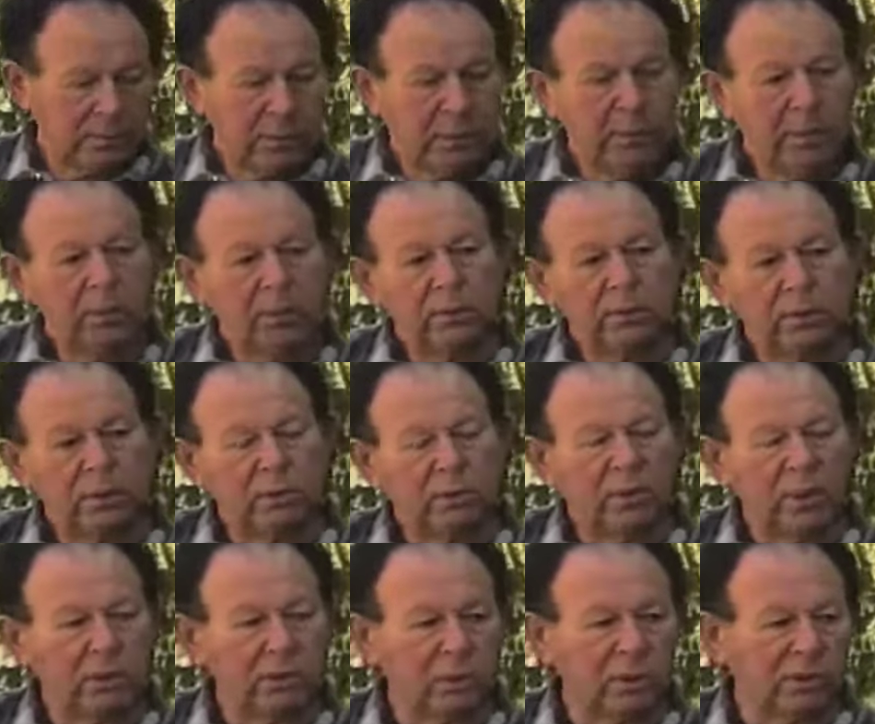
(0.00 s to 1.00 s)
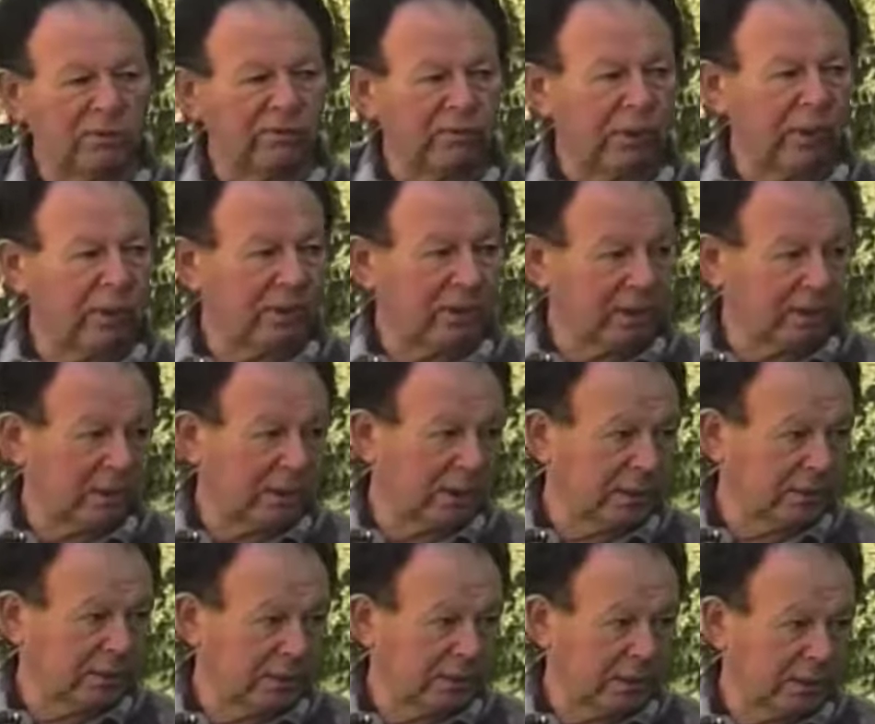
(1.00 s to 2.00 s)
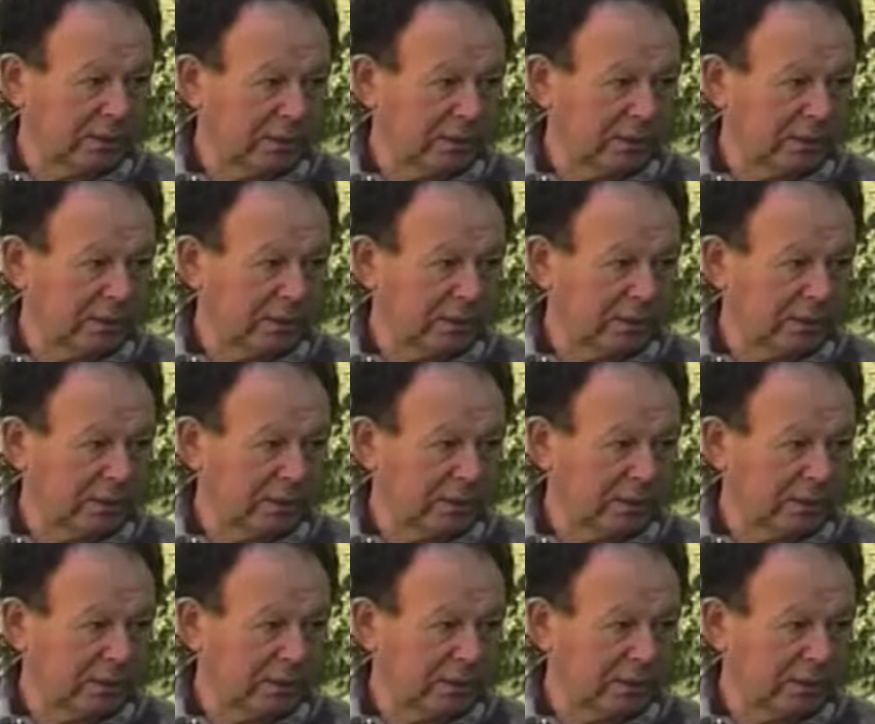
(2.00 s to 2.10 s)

you. We are built to defend that country.